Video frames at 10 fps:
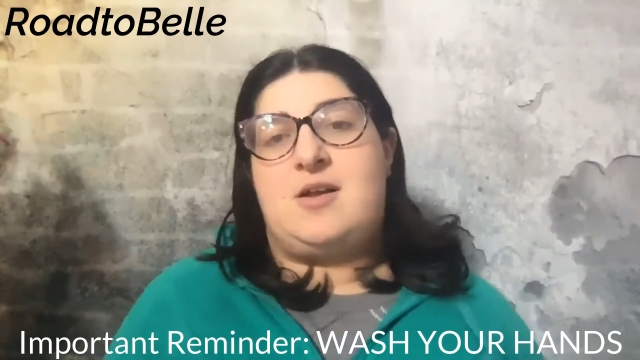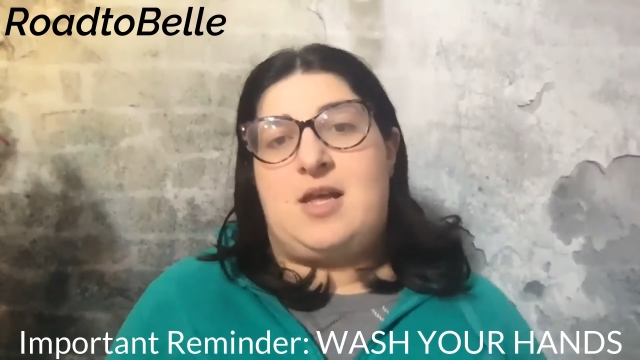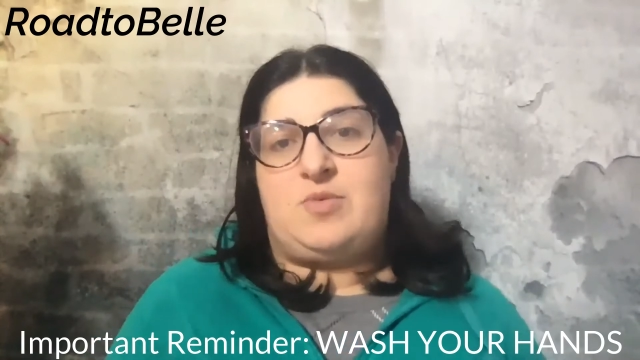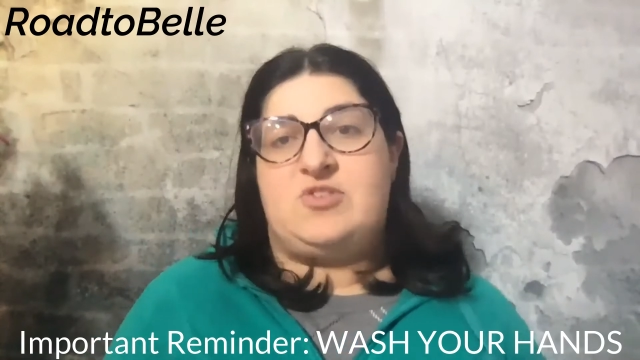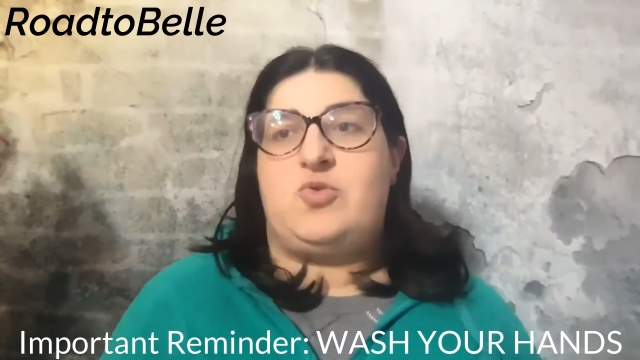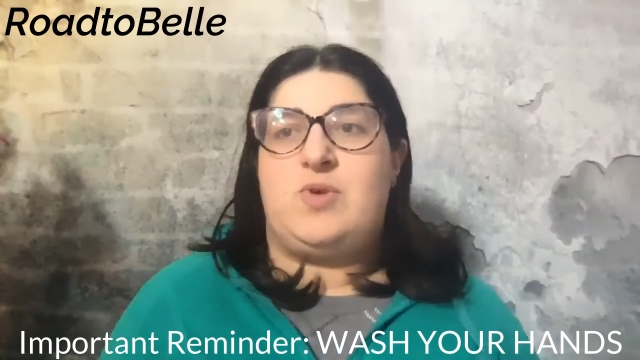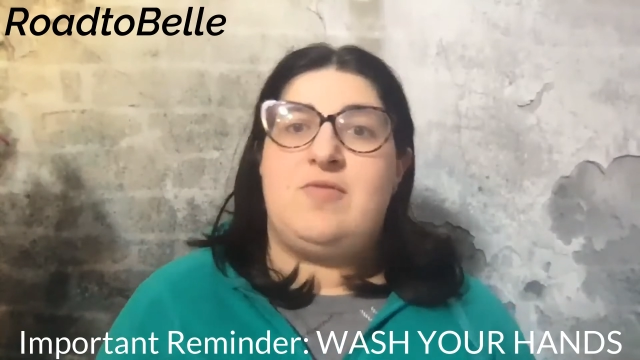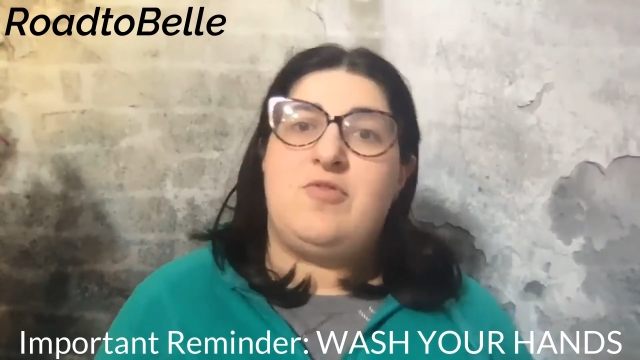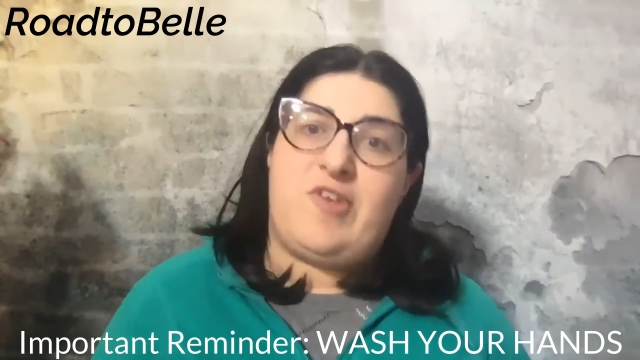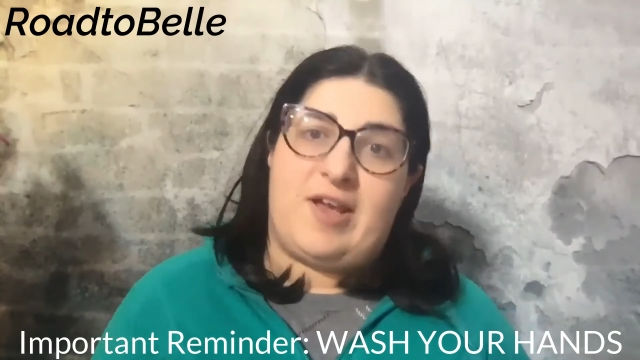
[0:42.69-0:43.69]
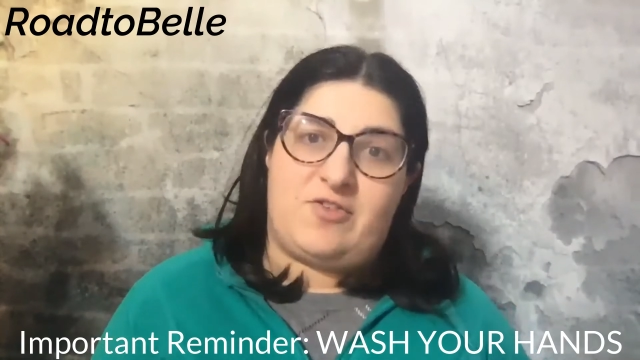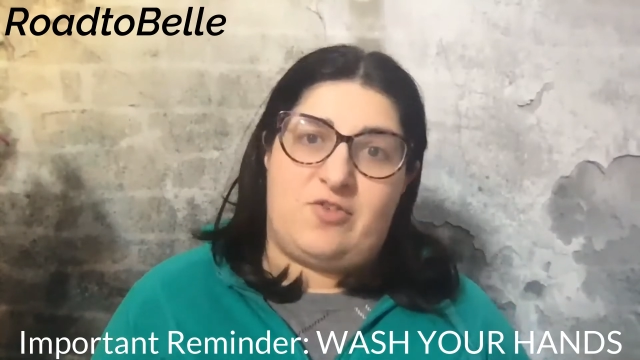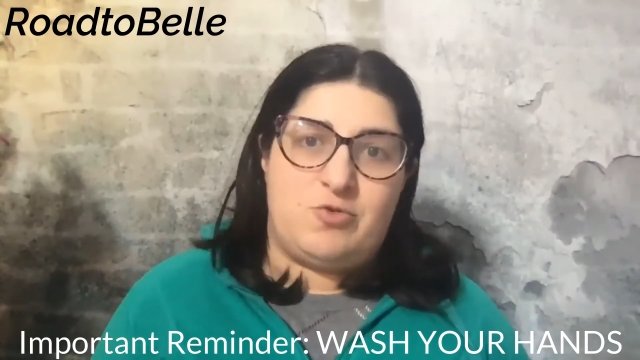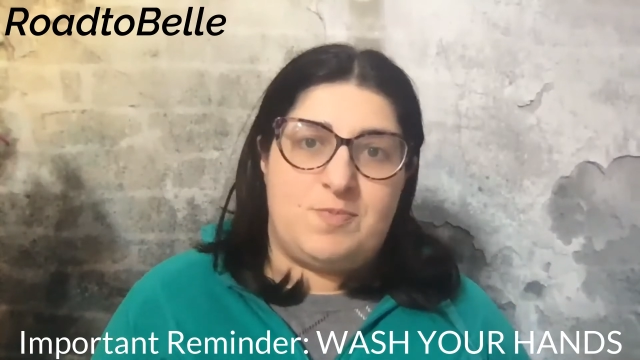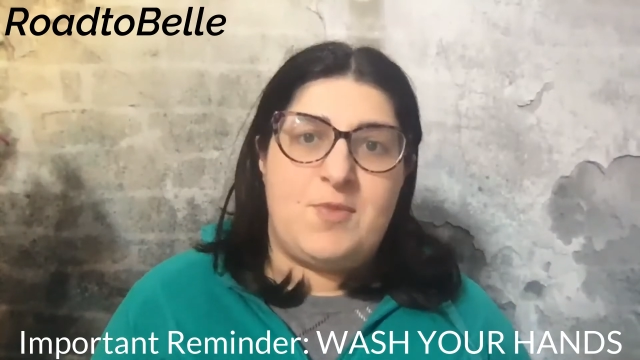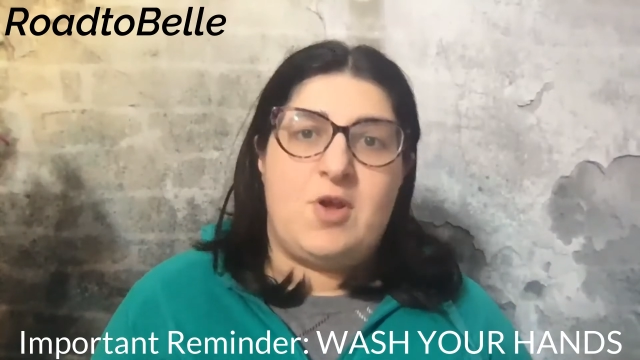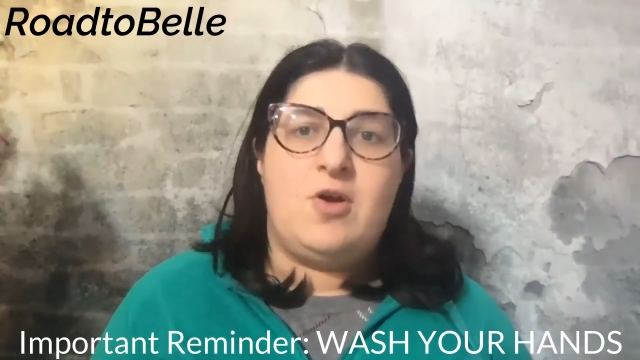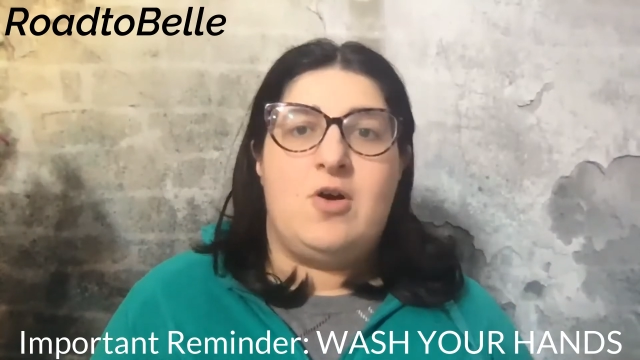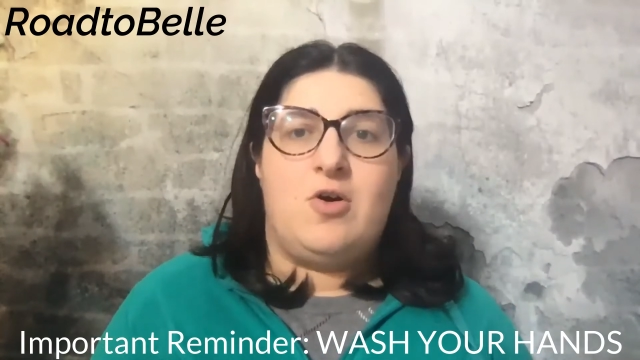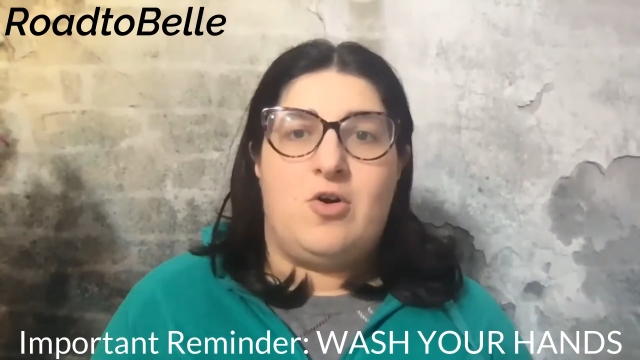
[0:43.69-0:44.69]
unable to infect you
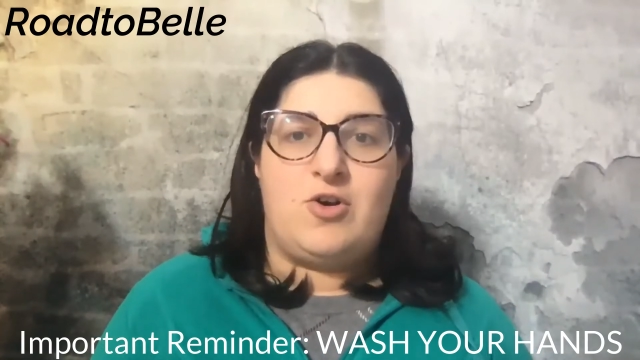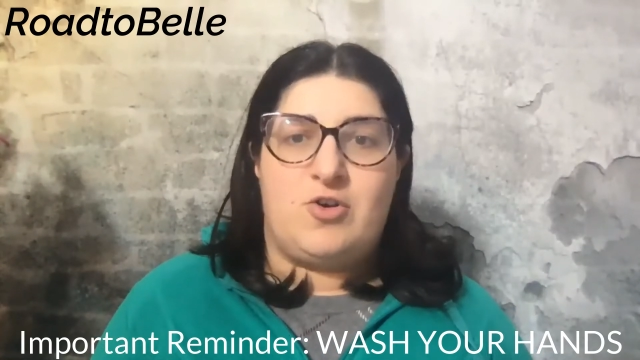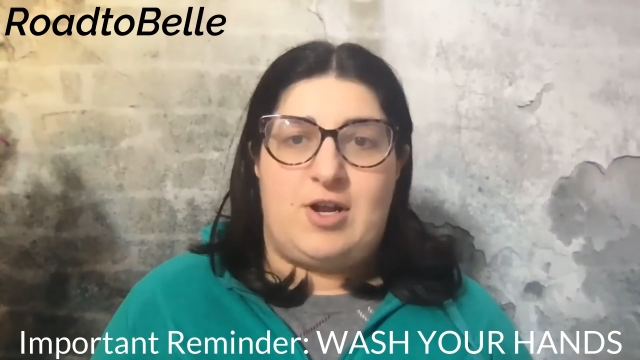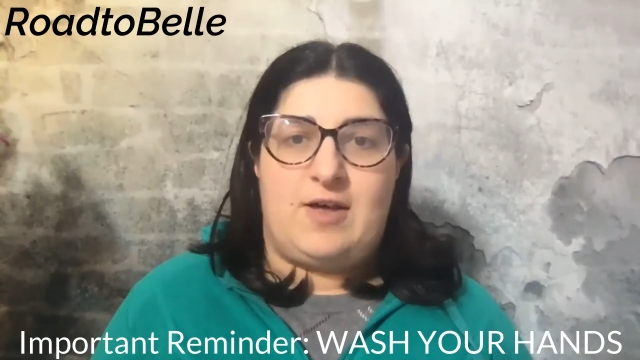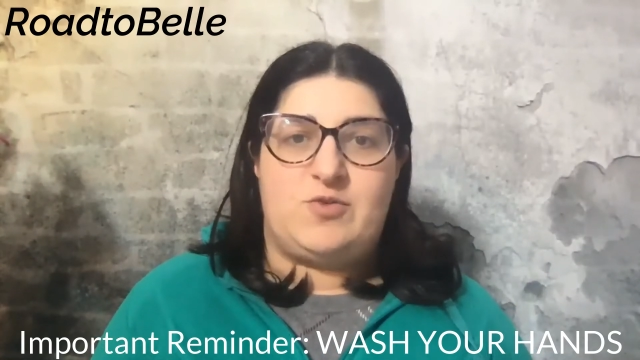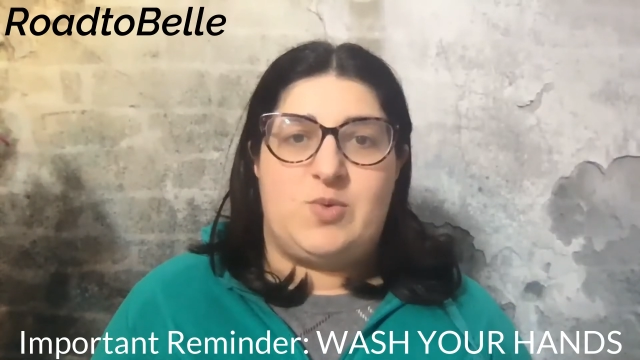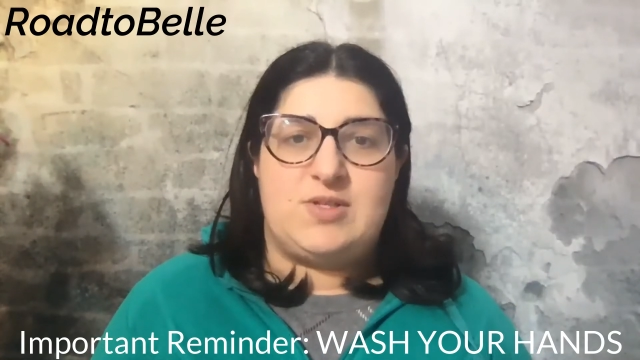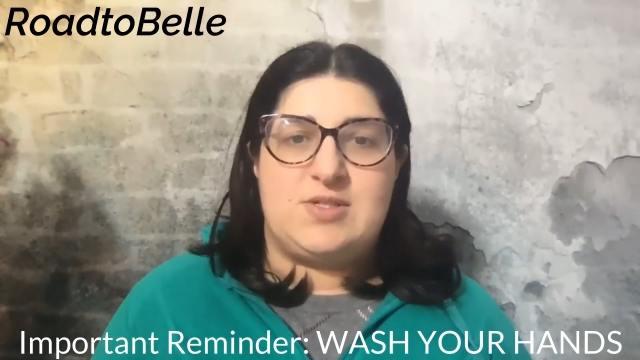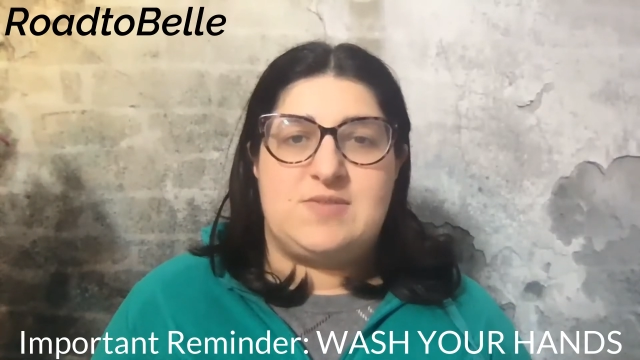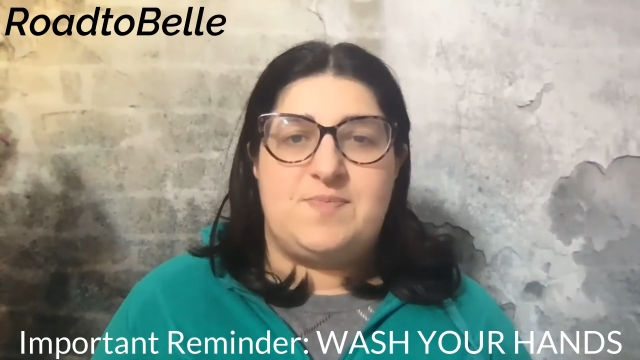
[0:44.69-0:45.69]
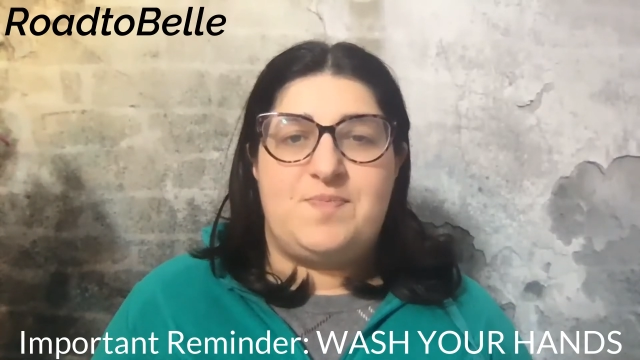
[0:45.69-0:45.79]
or your loved ones.